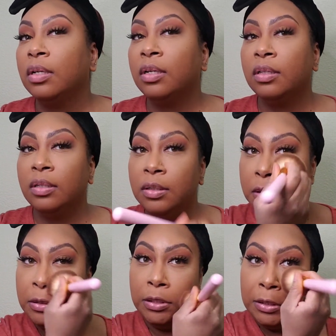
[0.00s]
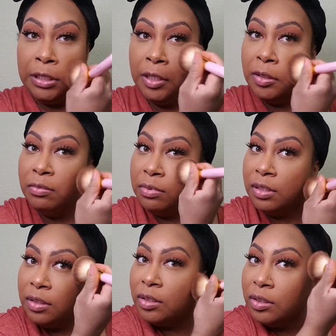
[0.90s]
And this just
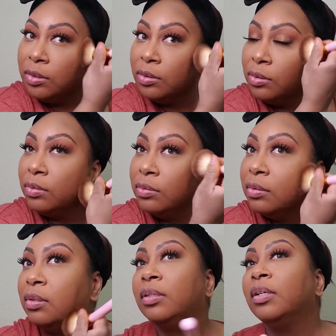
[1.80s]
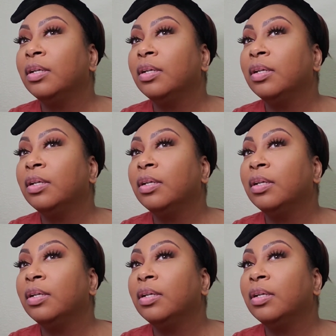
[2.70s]
helps to